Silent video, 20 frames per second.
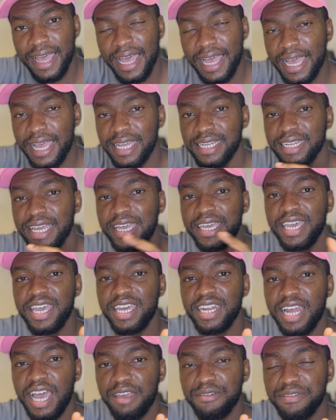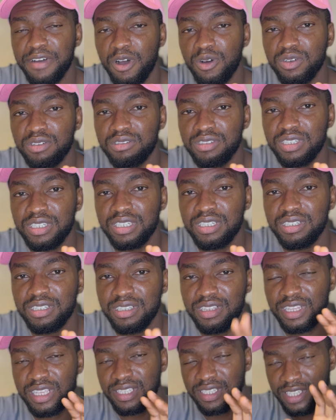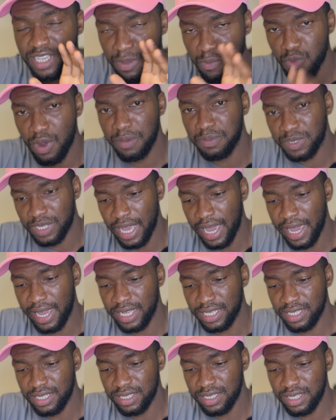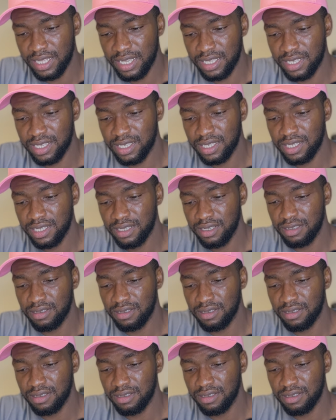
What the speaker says: and again I found this same website, this